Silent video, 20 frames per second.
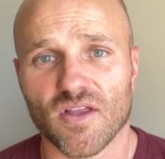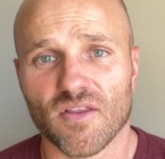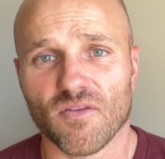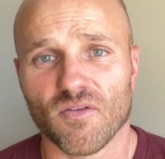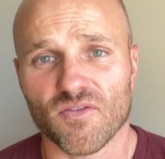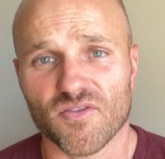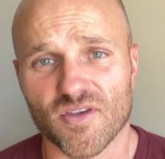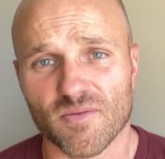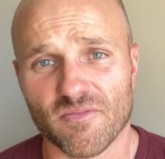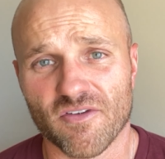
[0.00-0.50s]

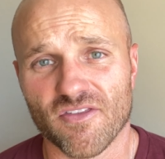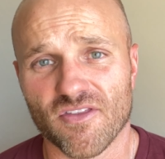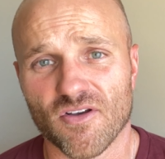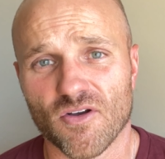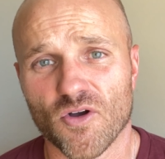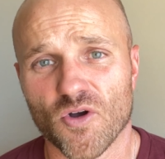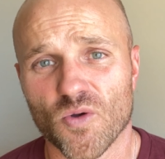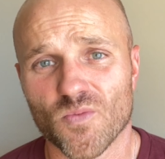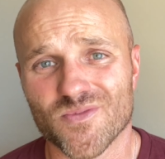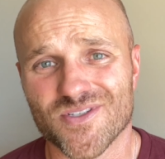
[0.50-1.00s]
Some of the
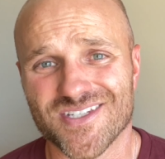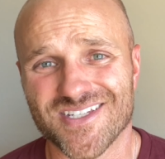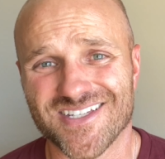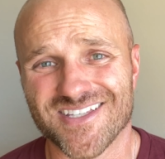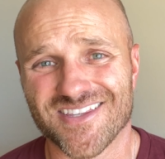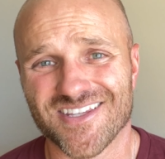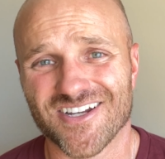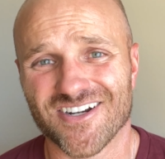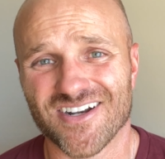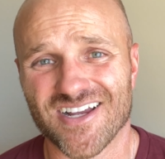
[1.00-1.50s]
homes
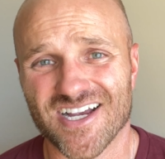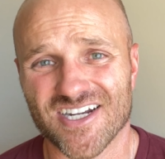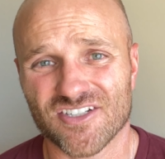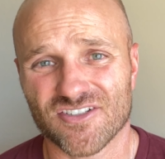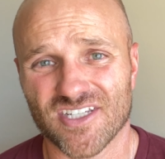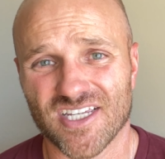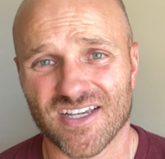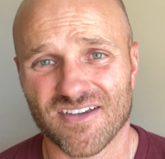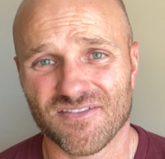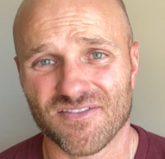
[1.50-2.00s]
in there
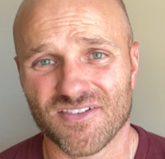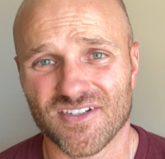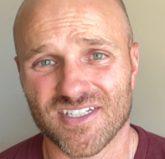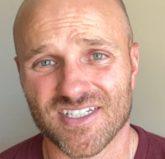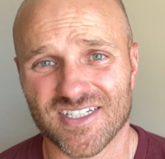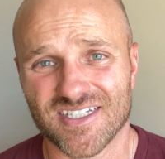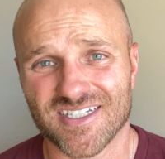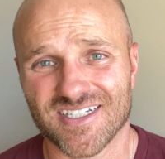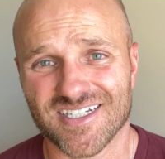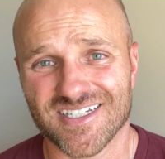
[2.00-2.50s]
actually have
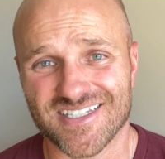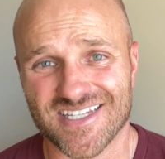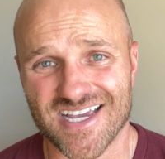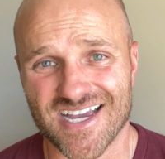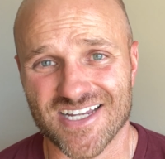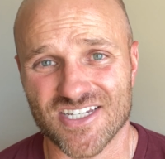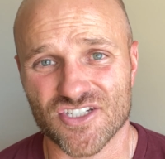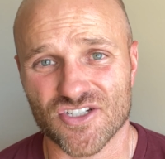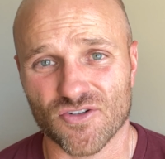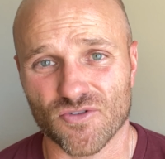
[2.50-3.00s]

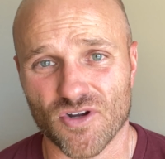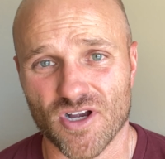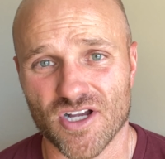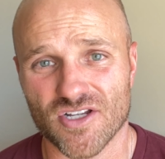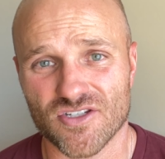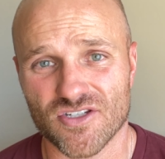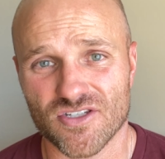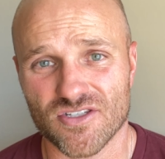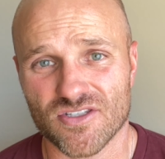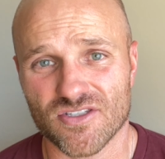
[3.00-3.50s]
attached
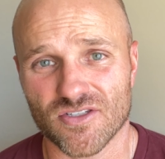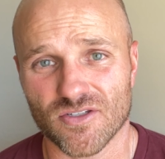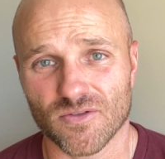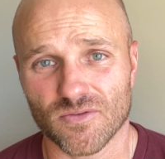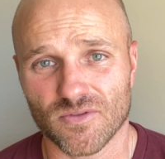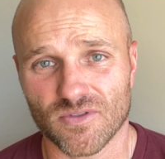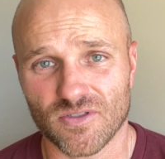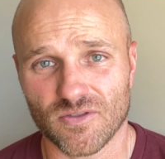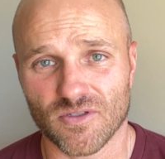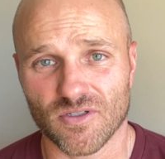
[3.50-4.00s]
garages,
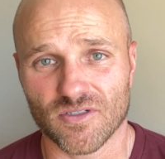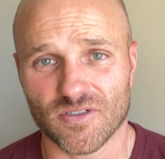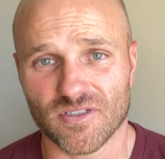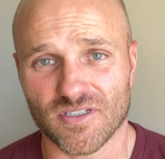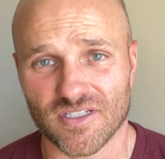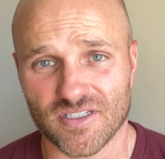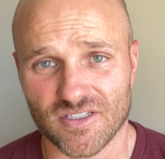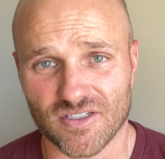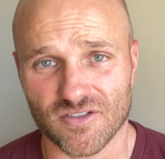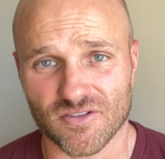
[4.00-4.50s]
so
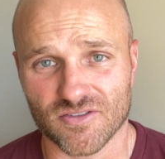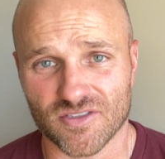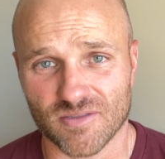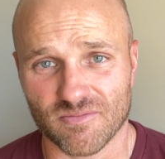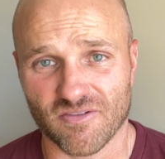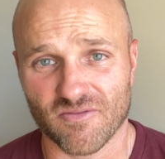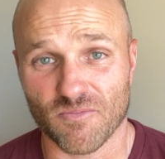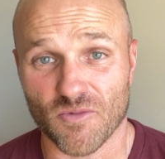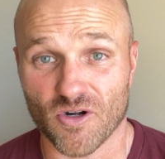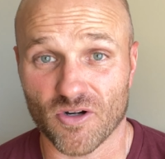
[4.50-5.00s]
some
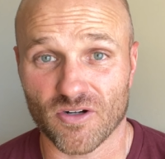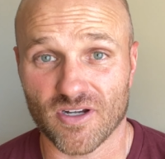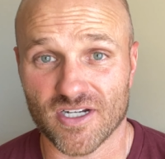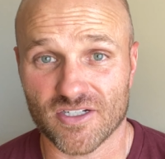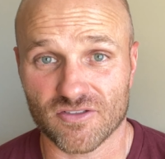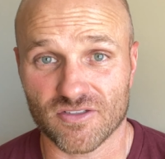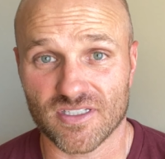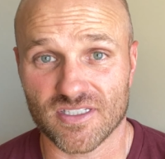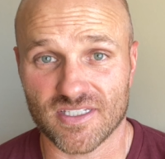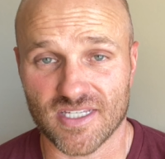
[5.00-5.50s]
of them are
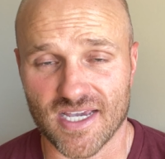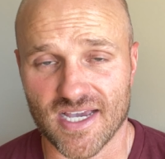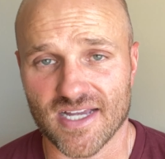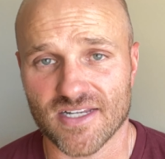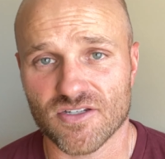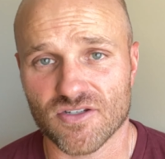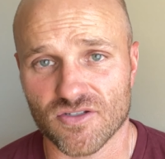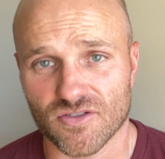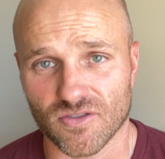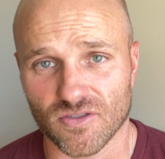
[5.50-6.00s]
actually
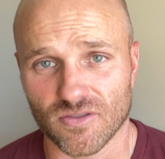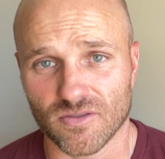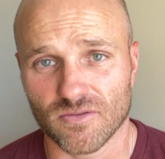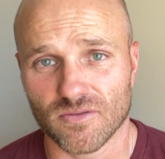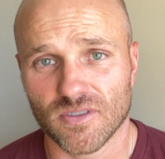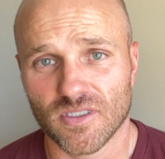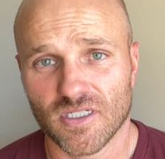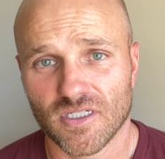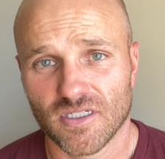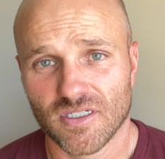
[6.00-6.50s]
attached. So
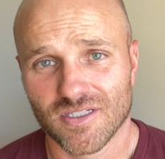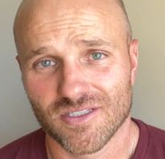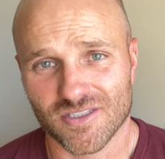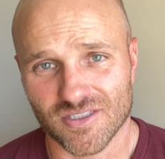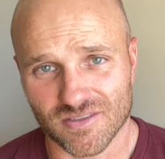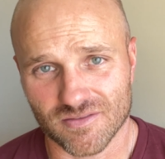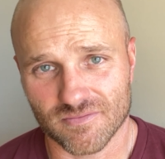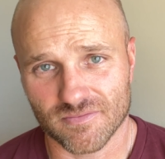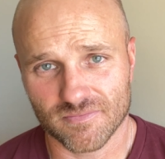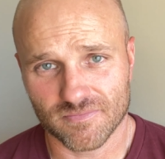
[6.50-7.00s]

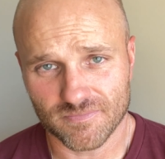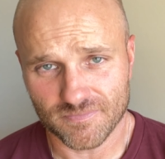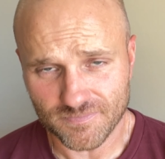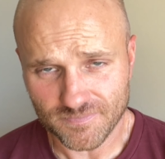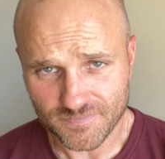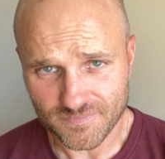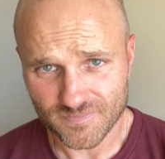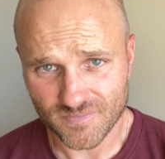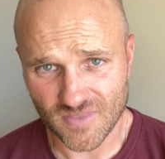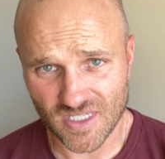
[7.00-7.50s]

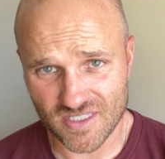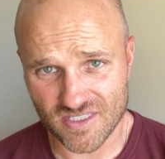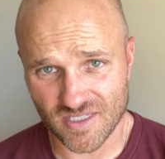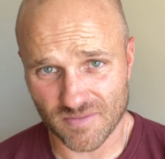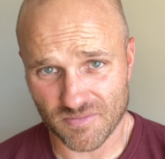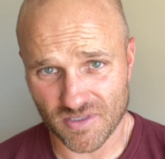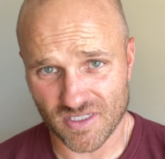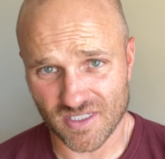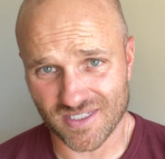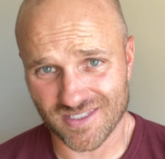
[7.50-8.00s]
that's
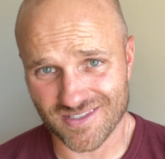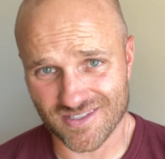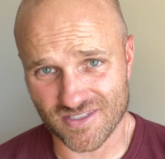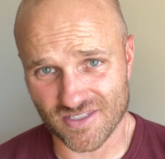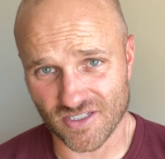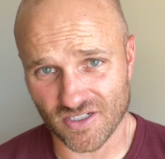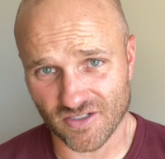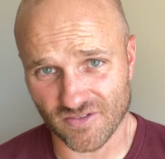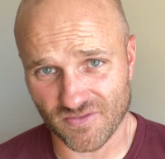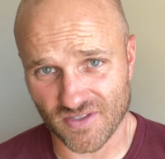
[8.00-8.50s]
something to
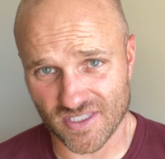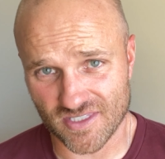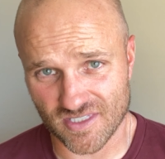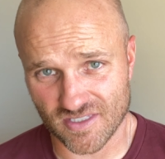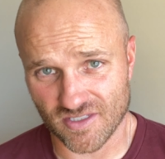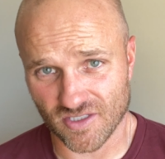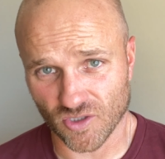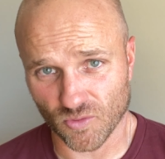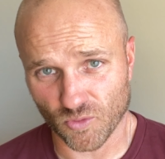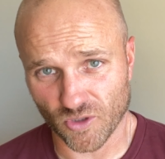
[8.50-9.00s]
consider if that's a
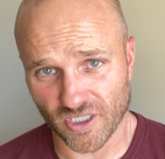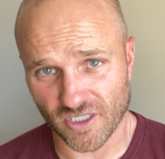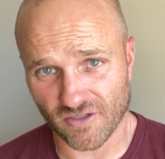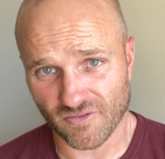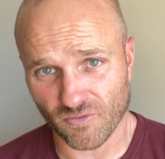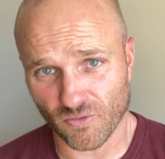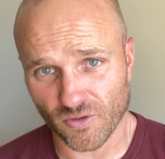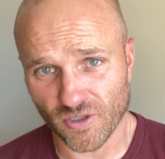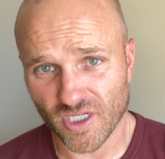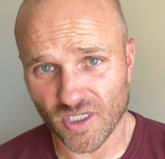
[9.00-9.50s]
deal breaker
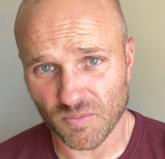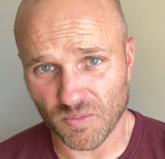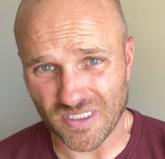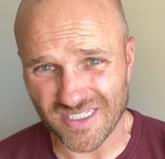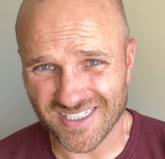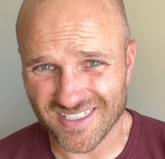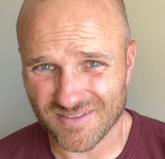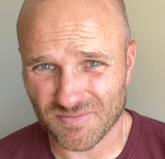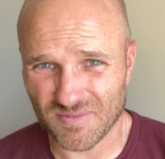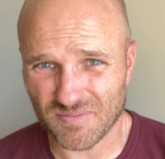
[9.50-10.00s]
for you.
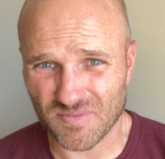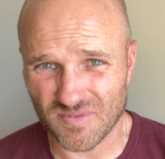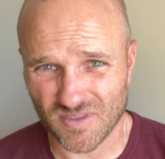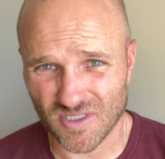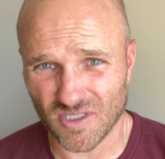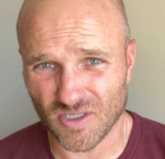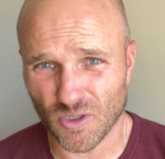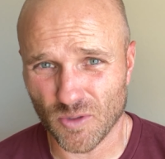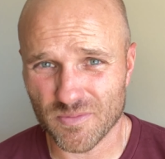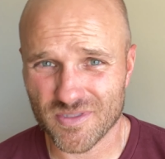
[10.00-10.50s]
But
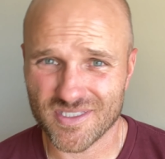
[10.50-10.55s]
the homes